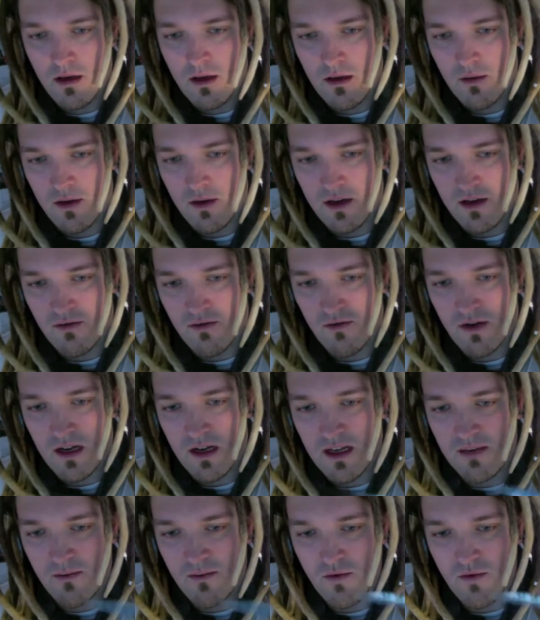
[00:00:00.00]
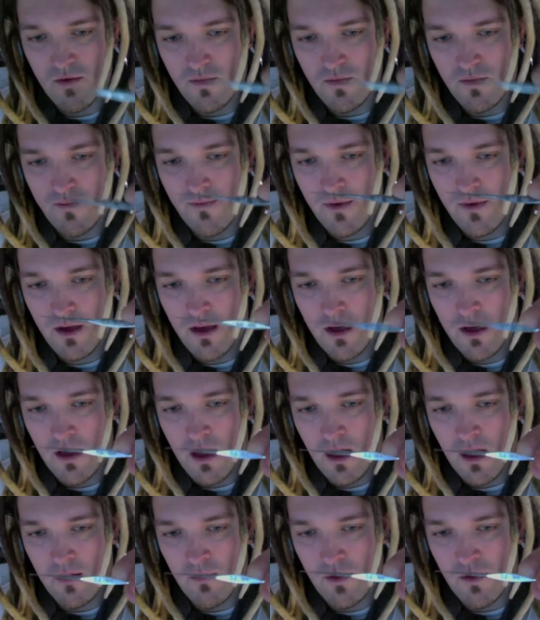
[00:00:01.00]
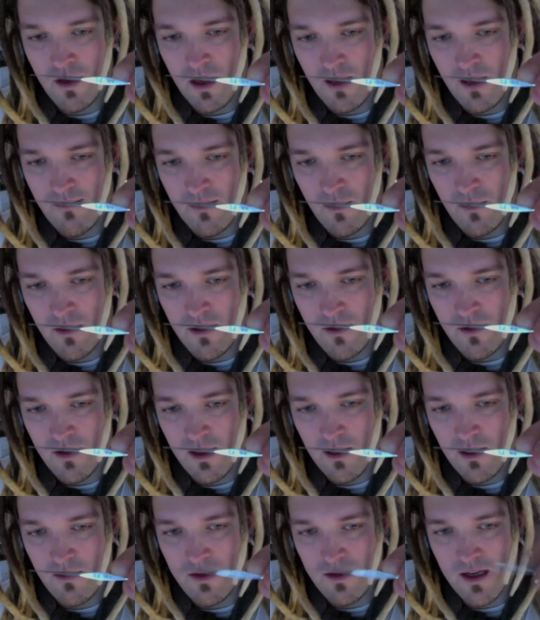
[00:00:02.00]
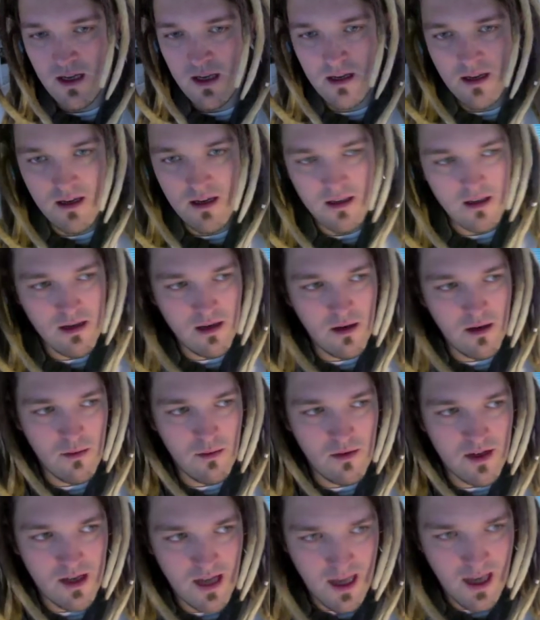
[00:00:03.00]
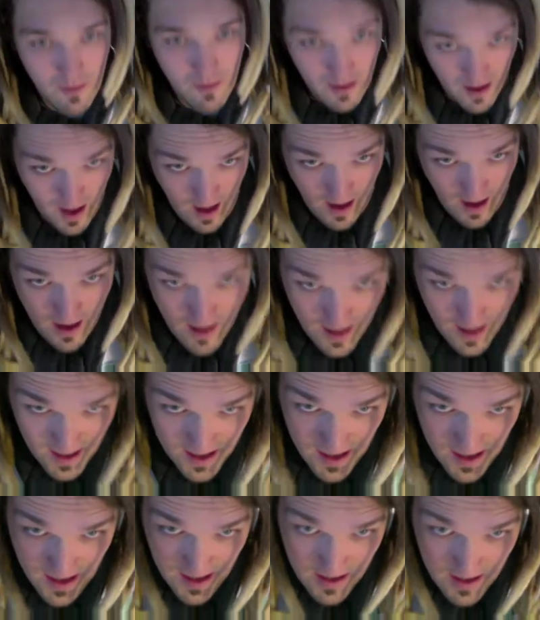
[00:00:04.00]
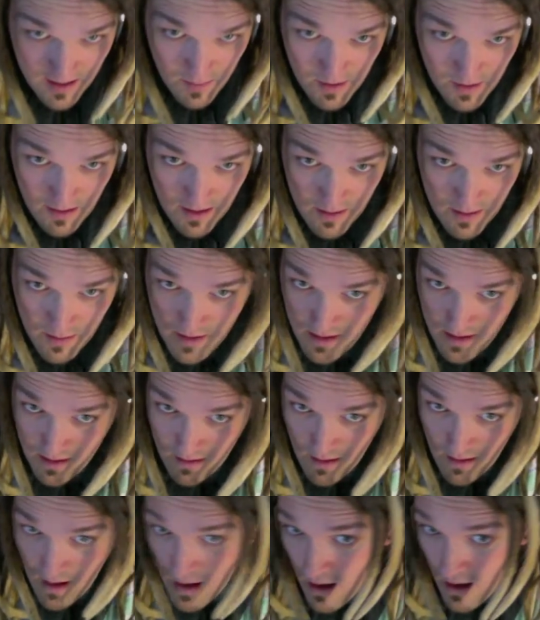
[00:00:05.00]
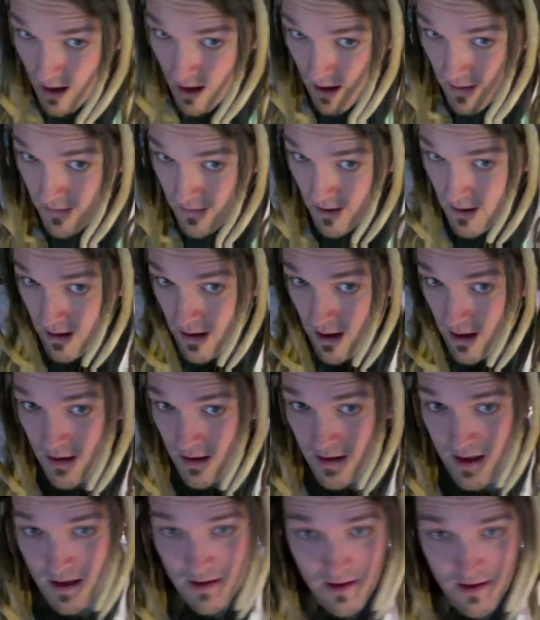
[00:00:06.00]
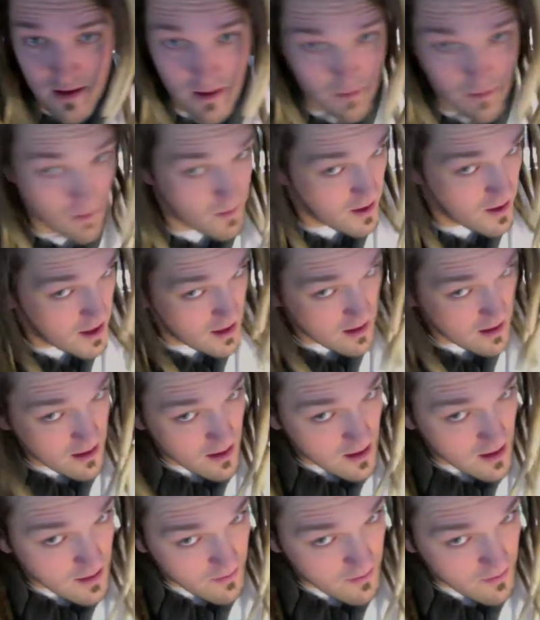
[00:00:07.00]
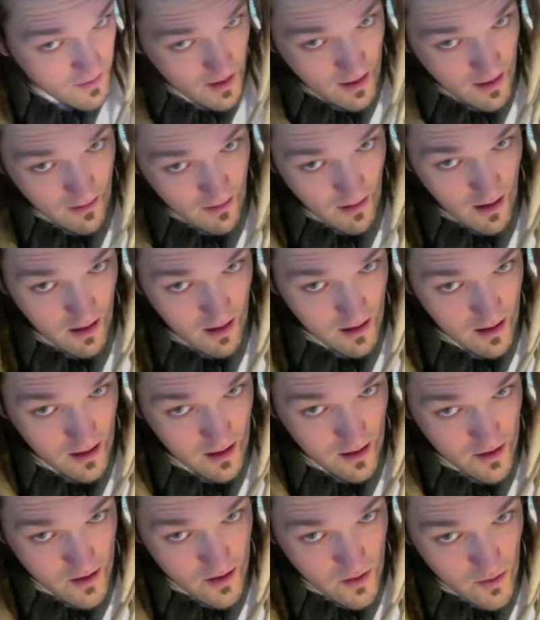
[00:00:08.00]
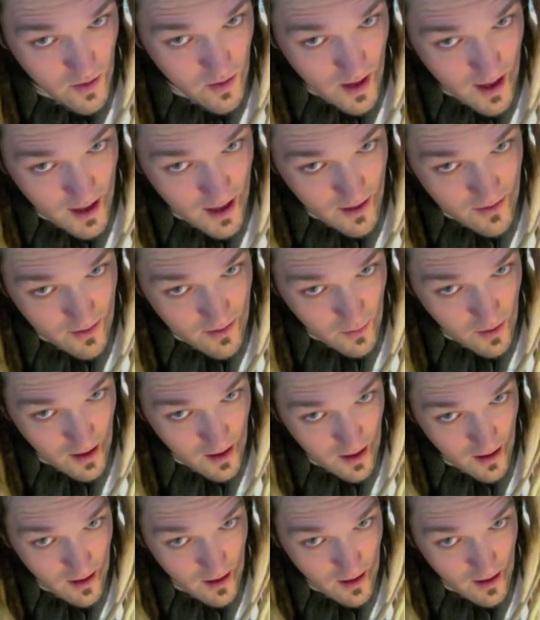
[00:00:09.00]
which is really small. And what you have to watch with the 06 is that you don't snap hair. And actually, to be honest with you, if you look closely on the top of my head, there are kind of short hairs where